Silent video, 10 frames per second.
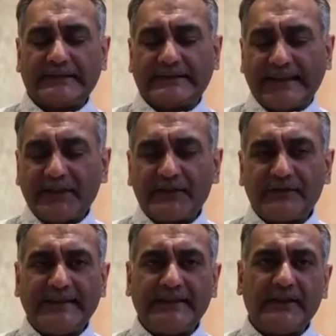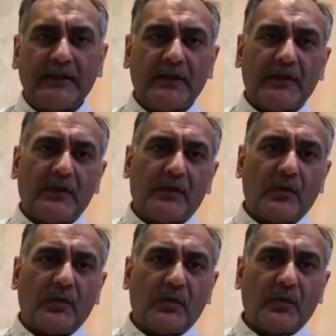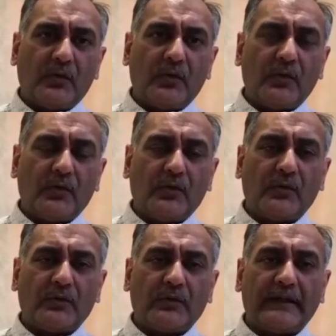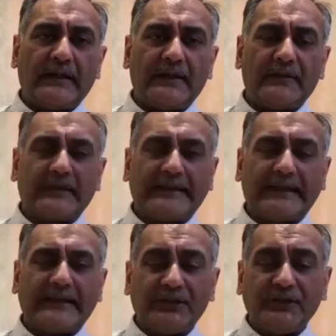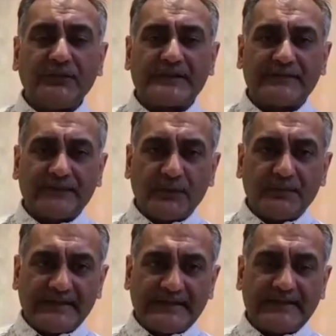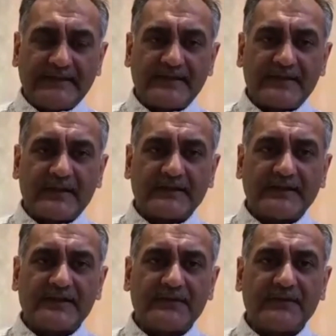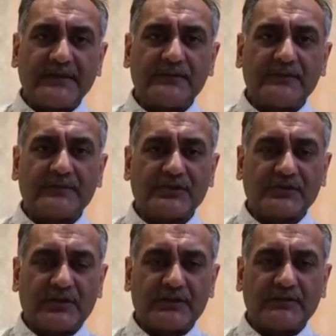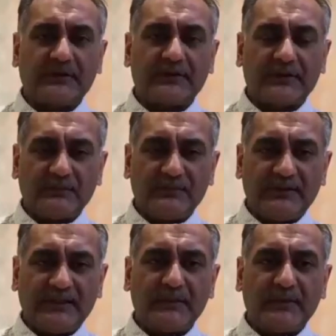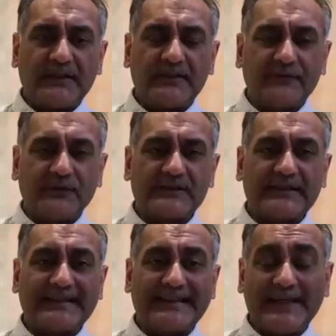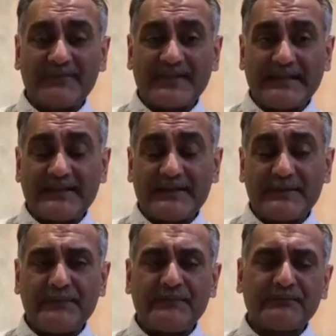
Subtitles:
gangrene, or acute deformity that started something called the Charcot arthropathy, where the foot collapses,